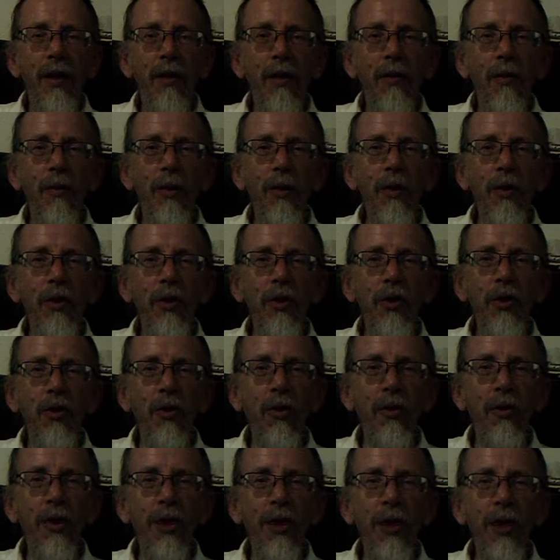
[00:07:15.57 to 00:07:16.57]
Well, sure
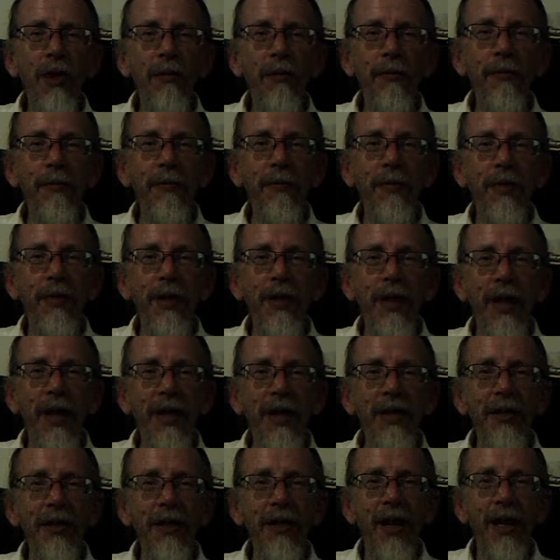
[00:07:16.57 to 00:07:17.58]
enough, the
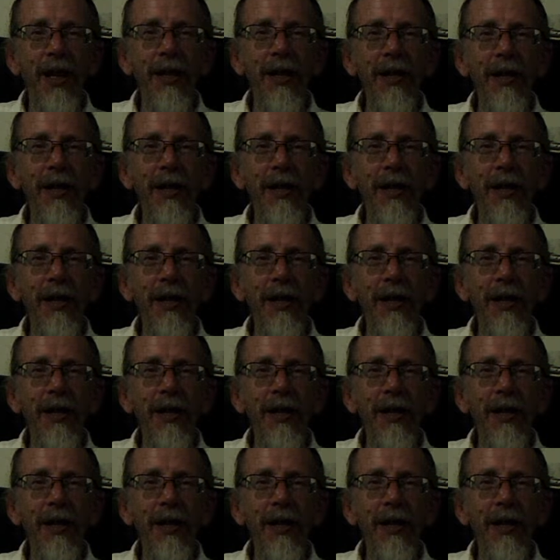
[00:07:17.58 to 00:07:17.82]
next day,